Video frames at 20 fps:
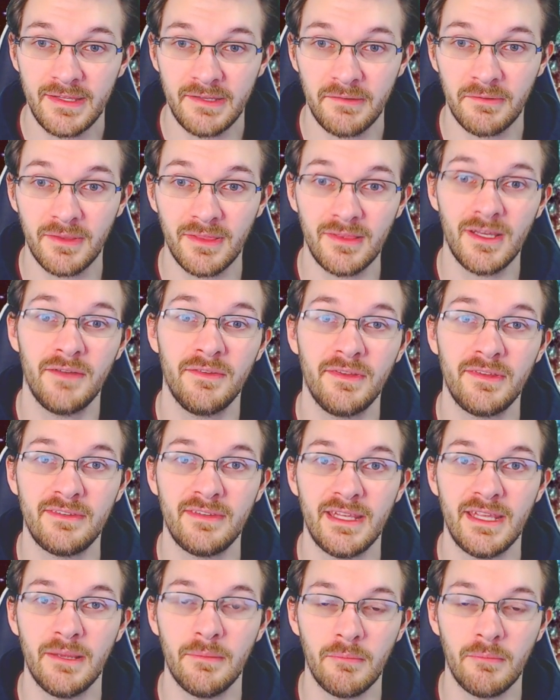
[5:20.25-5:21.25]
that would love to
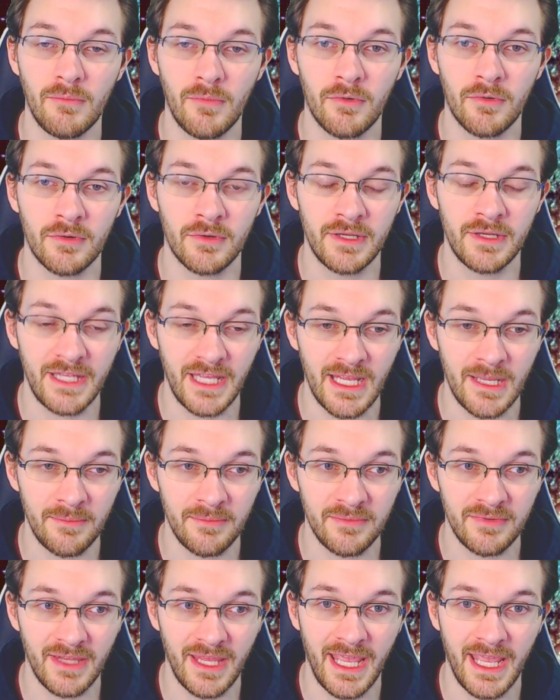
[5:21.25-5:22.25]
see more
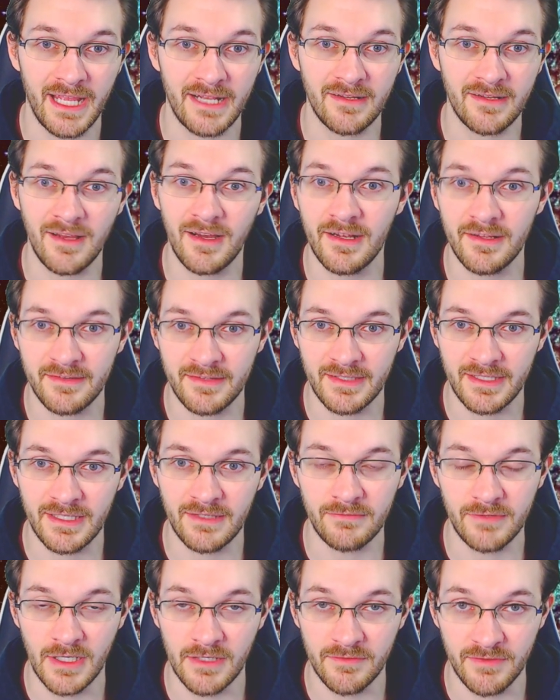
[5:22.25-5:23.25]
games and content
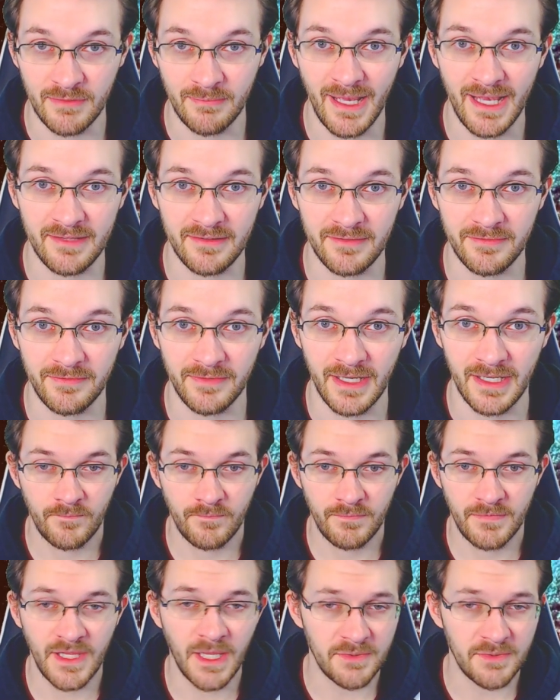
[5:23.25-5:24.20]
involving Mass Effect.